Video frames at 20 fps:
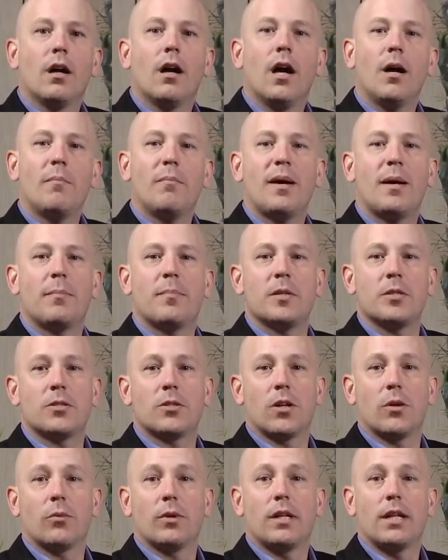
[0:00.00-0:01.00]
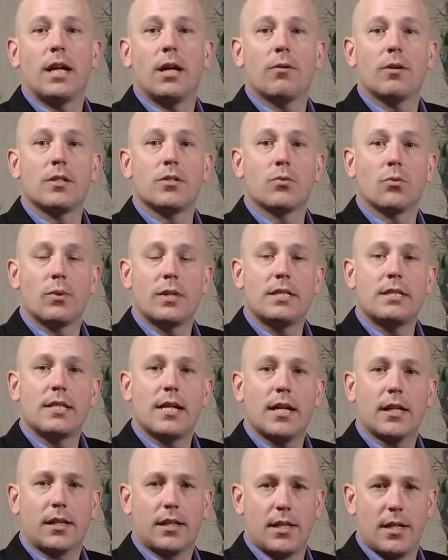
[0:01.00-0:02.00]
I'm Matt Bichard with
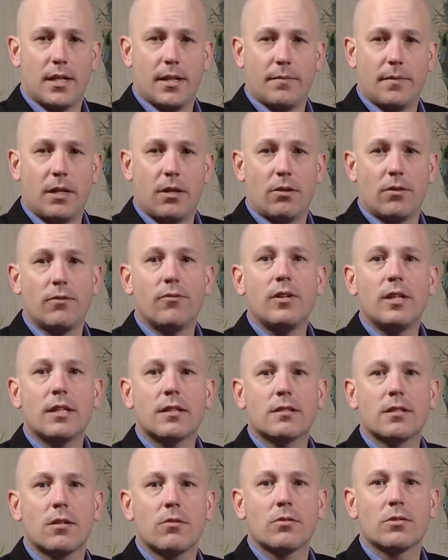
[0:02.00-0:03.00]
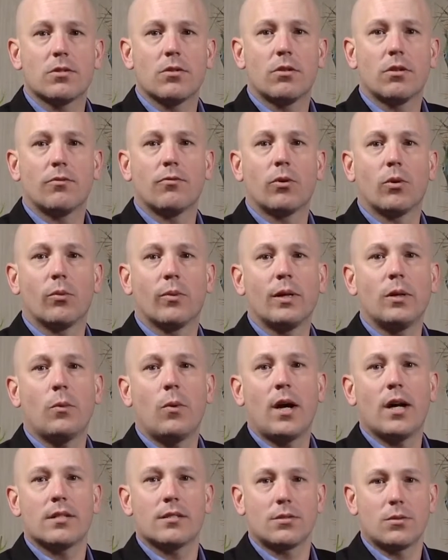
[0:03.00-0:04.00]
NAREITsREIT.com here in Phoenix, Arizona for
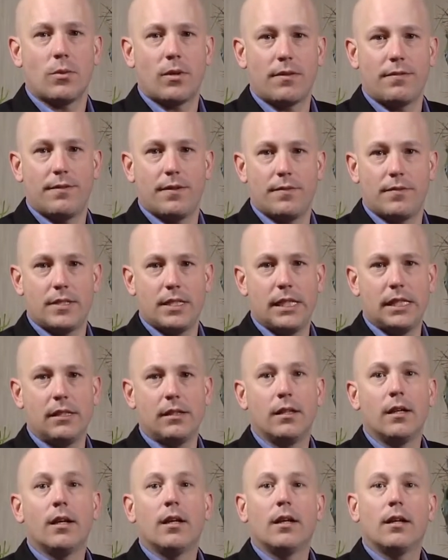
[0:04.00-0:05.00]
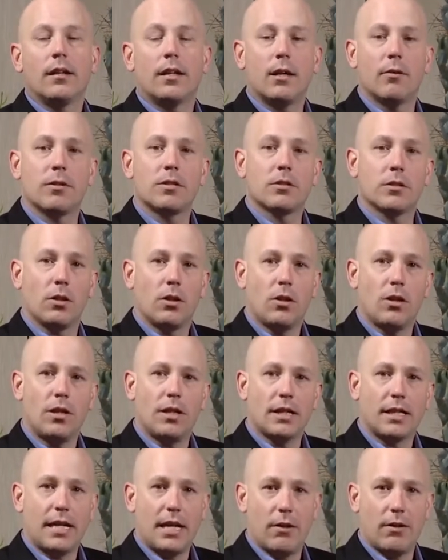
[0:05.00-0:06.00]
REITWise 2015, NAREIT's Law,
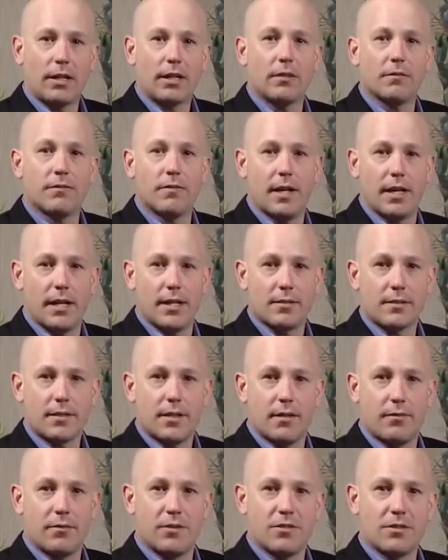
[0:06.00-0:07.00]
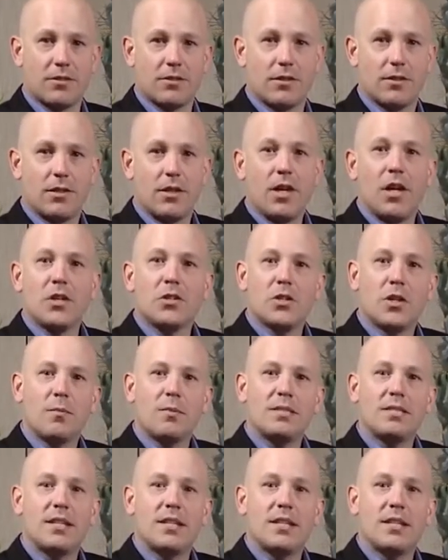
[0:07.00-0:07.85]
Accounting, and Finance Conference. Joining me